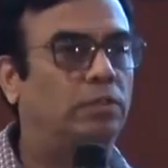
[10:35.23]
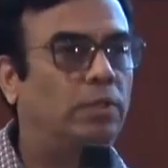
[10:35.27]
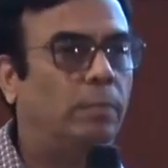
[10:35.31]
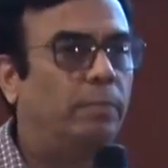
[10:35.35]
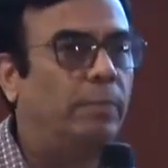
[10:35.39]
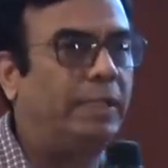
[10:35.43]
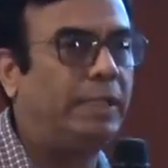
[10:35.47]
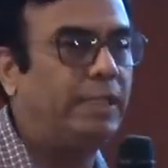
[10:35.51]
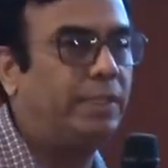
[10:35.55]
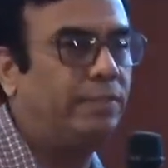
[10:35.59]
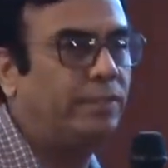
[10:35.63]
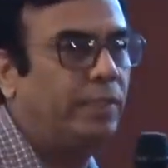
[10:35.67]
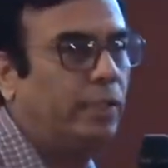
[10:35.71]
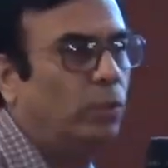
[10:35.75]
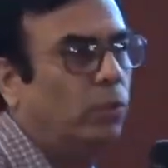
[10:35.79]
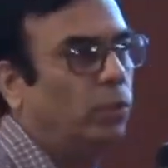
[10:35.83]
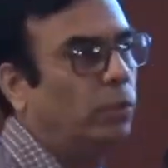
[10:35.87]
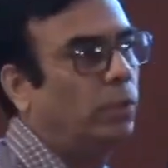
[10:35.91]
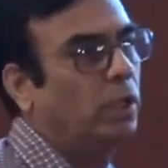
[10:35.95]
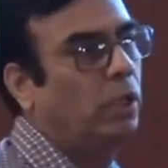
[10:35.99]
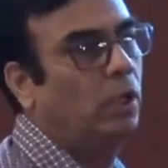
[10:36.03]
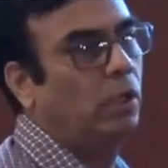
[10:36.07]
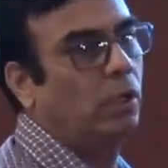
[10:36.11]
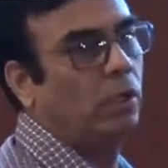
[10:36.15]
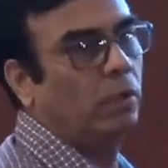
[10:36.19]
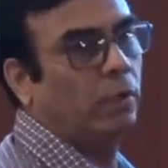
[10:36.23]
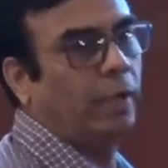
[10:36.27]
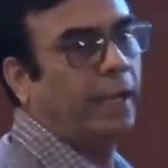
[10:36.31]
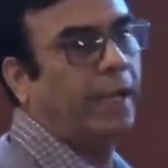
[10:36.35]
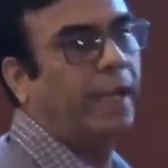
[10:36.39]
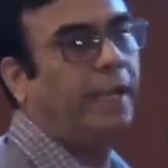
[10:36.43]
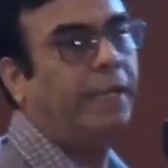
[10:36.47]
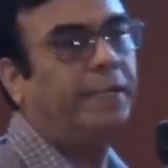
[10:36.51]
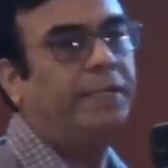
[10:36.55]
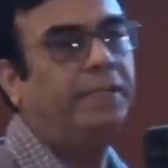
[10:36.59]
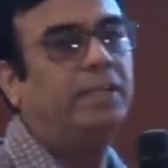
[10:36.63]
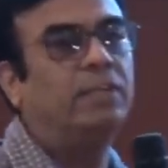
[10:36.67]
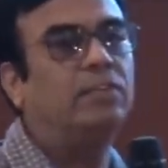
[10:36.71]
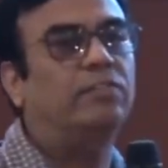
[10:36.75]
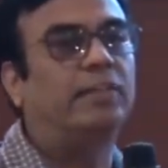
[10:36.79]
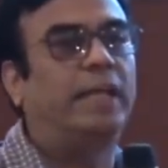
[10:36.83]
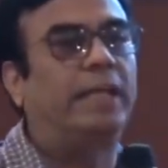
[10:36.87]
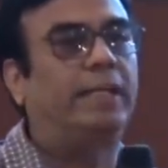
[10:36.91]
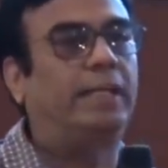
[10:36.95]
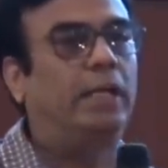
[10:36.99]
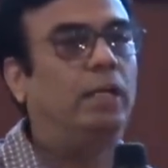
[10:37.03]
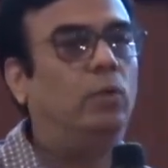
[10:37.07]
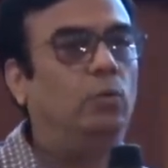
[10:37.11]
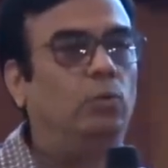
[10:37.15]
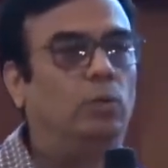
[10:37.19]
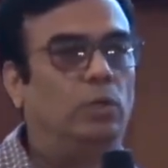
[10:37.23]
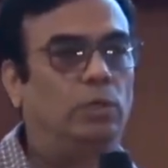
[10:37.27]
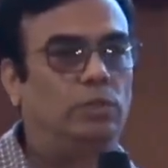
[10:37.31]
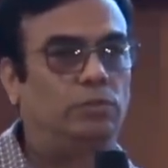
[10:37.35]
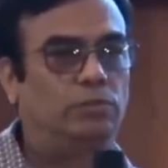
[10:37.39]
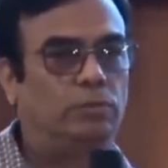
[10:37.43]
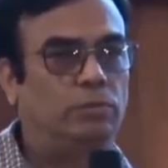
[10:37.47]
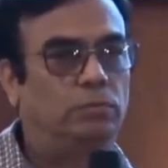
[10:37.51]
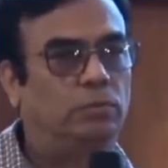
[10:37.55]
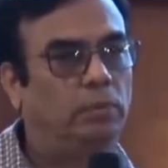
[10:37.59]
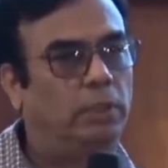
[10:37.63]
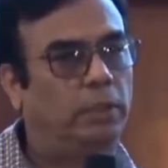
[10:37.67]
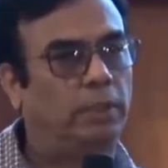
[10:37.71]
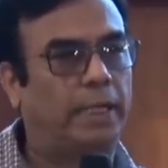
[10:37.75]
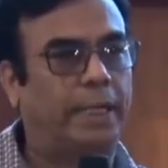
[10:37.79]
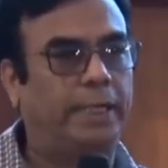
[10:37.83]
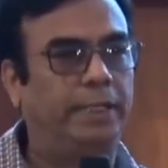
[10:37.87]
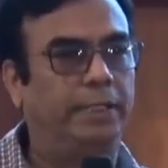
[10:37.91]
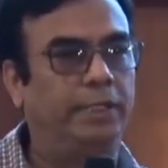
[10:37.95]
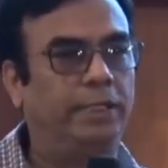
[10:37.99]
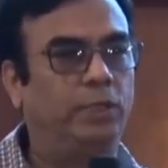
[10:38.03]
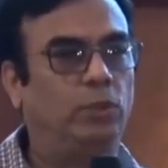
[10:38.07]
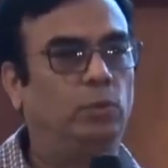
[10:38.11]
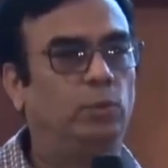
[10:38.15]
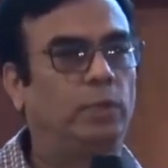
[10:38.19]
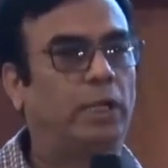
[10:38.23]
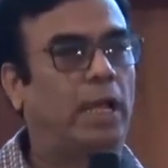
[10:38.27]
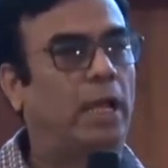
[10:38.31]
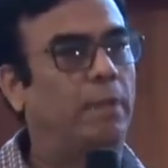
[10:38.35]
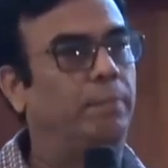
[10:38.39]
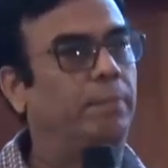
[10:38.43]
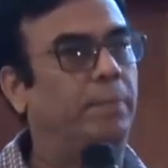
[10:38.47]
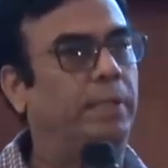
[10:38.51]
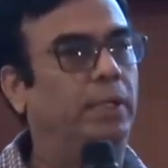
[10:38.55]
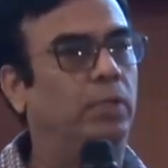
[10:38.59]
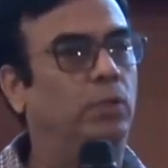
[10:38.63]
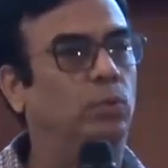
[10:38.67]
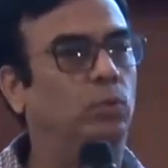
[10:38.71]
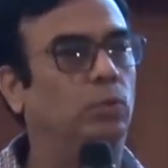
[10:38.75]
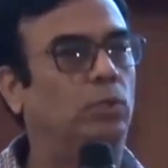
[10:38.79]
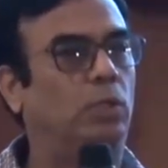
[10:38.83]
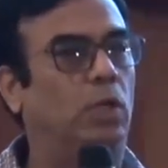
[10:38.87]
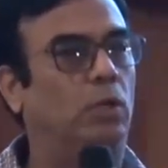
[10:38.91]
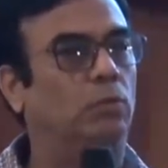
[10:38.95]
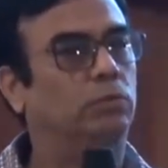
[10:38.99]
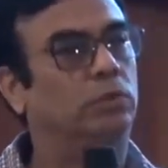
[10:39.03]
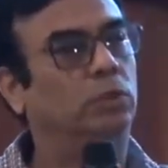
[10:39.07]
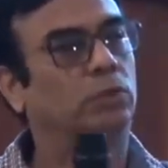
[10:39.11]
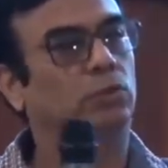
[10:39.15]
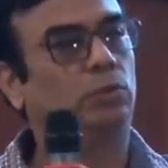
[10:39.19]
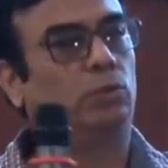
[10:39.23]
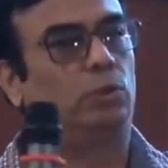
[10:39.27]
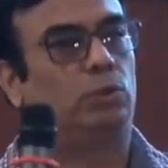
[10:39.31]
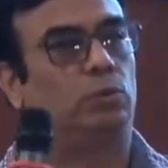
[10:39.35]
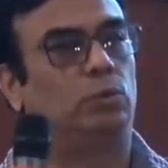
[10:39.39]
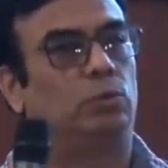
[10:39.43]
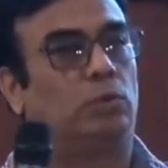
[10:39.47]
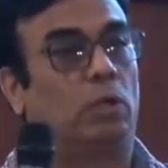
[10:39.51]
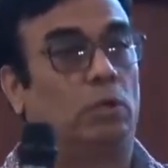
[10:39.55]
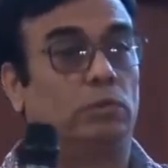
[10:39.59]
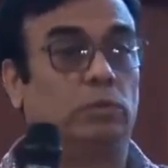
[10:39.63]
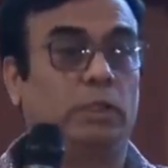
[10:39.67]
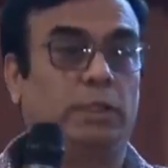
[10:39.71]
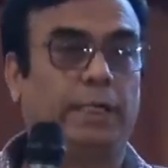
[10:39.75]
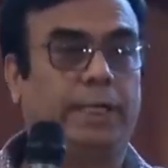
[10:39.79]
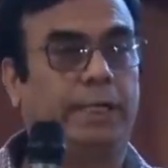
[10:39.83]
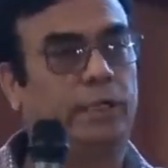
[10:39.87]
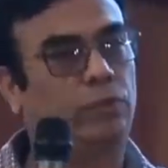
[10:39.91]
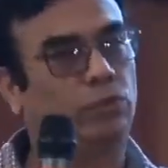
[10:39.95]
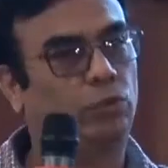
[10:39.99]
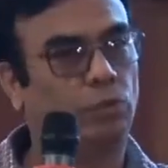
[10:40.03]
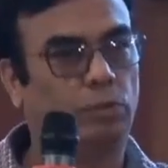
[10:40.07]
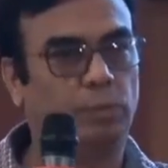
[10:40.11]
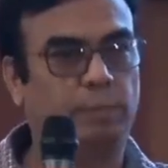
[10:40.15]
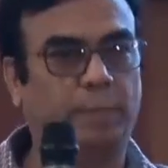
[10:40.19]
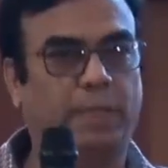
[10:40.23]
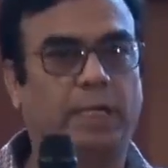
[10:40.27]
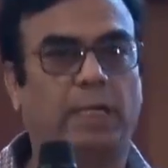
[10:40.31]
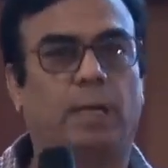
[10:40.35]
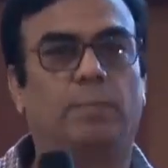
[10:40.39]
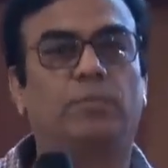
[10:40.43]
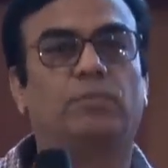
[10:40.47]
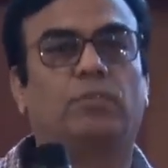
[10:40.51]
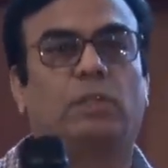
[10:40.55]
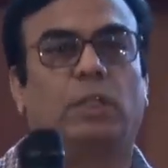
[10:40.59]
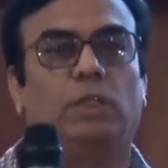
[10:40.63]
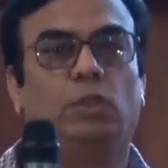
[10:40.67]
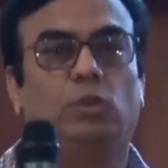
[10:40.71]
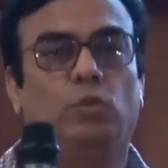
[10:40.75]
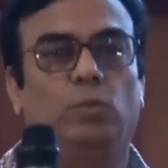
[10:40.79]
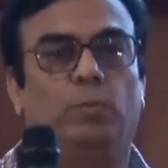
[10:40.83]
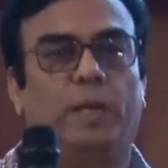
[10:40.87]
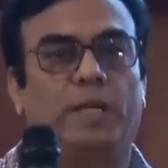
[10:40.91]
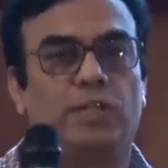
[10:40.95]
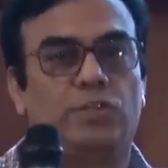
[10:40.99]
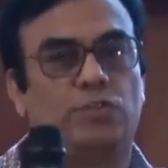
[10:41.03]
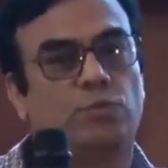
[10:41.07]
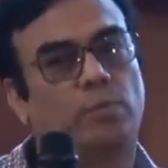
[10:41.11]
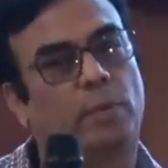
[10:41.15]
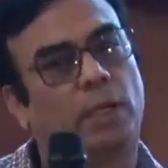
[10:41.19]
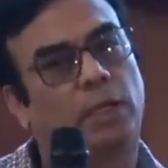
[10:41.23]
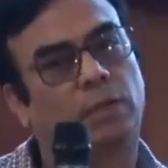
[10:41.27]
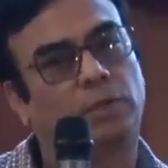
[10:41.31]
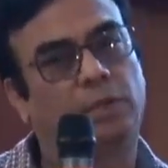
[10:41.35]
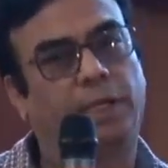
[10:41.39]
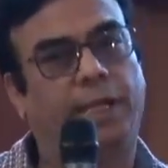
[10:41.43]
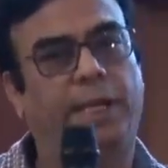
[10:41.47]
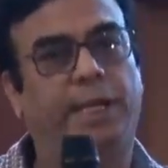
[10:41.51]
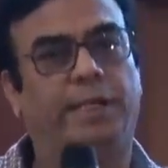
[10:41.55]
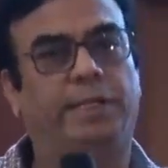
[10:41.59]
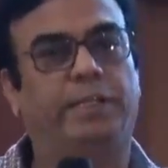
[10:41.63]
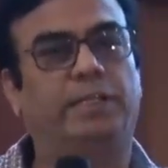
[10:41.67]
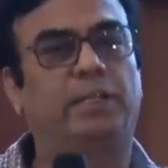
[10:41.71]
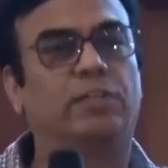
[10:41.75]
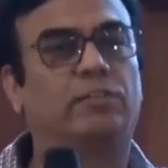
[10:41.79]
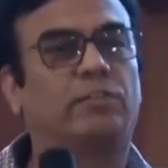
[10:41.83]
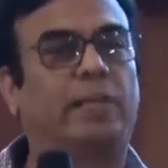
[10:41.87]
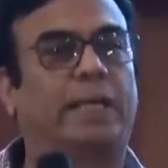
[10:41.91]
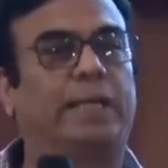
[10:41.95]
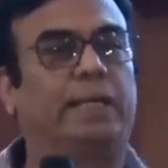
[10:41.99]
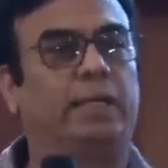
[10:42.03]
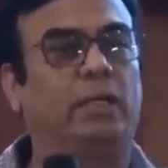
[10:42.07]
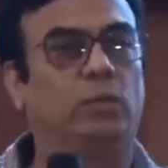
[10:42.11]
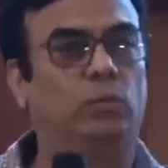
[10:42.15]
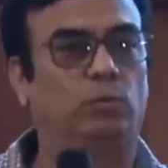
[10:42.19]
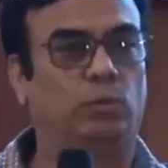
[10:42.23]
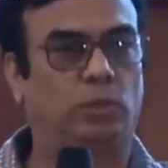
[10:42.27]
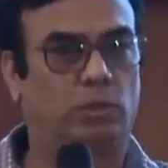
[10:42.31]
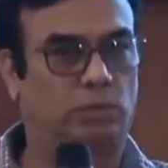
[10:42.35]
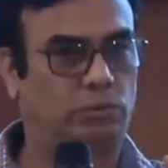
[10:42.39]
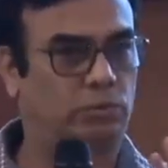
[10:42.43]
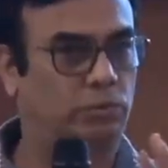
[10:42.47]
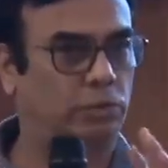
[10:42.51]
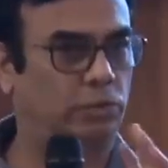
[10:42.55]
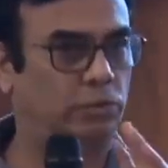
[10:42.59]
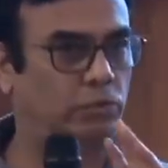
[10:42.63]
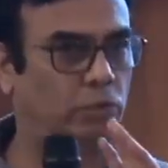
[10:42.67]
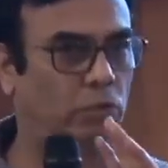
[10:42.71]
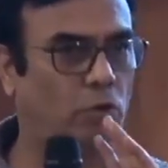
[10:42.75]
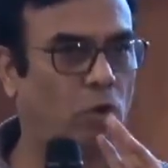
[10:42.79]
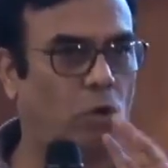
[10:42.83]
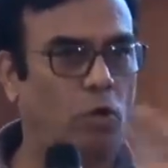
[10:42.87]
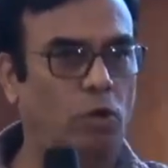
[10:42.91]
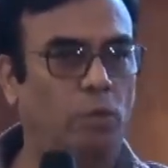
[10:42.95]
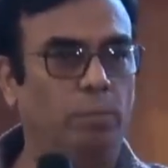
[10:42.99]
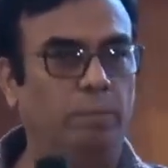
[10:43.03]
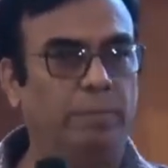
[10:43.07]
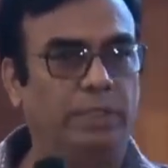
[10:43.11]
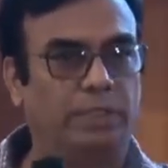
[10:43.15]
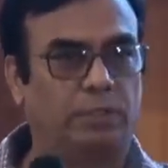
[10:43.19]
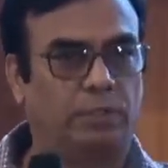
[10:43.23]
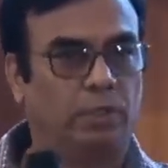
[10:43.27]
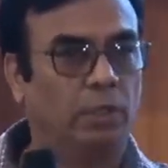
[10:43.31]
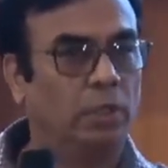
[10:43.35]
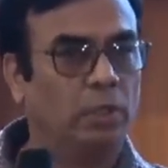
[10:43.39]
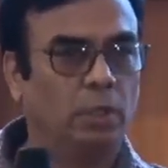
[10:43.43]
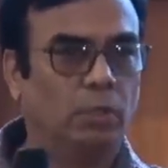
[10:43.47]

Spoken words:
Somebody say, oh, 8-year cycle works. In 92 it happened, 2000, so 2008, so it becomes a new benchmark. 8-year cycle works. These are all myths.